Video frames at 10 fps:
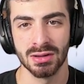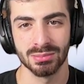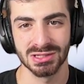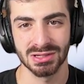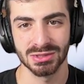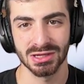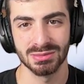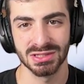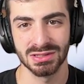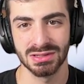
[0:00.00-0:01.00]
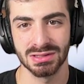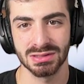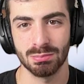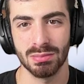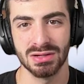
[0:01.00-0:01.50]
But sometimes
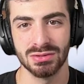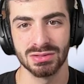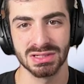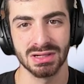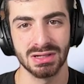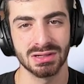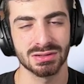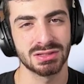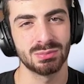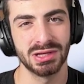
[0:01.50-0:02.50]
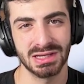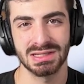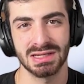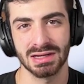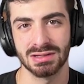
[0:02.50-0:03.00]
these menus take a split
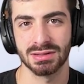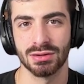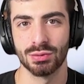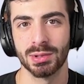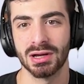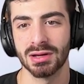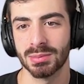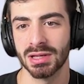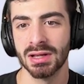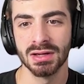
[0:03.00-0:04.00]
second to open up.